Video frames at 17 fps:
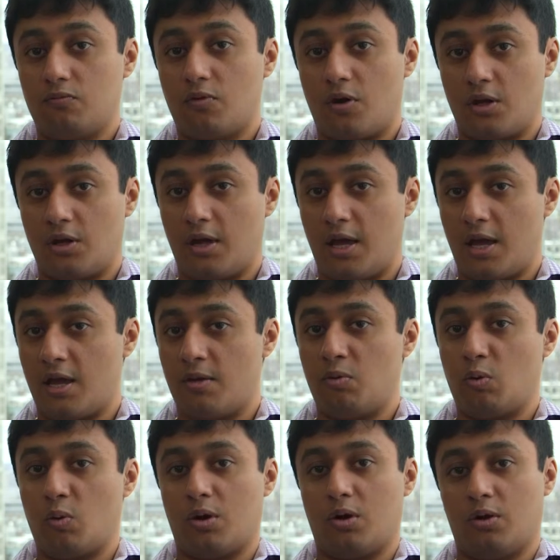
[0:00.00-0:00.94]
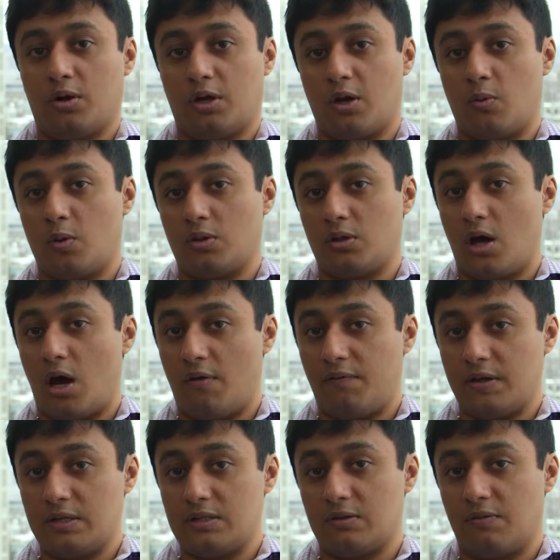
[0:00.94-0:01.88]
running game, you want to look at what the
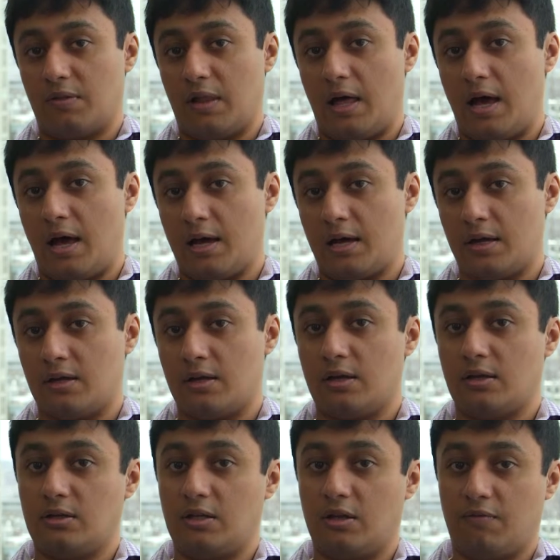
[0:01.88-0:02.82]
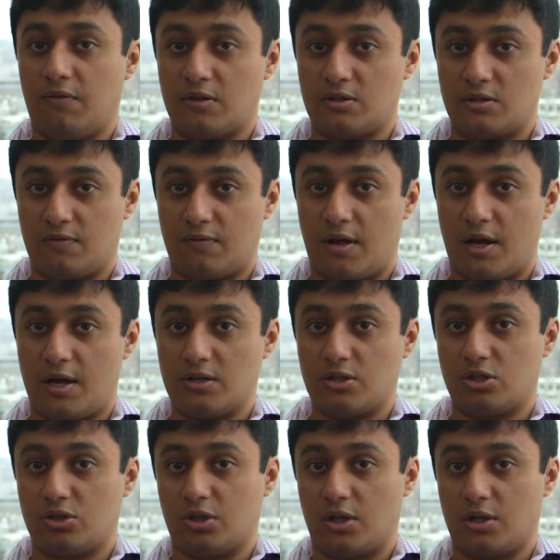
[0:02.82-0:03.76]
offensive line, defensive line
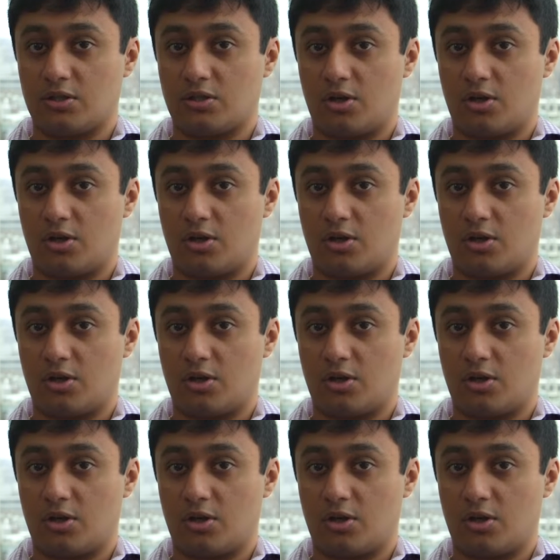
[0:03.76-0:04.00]
strengths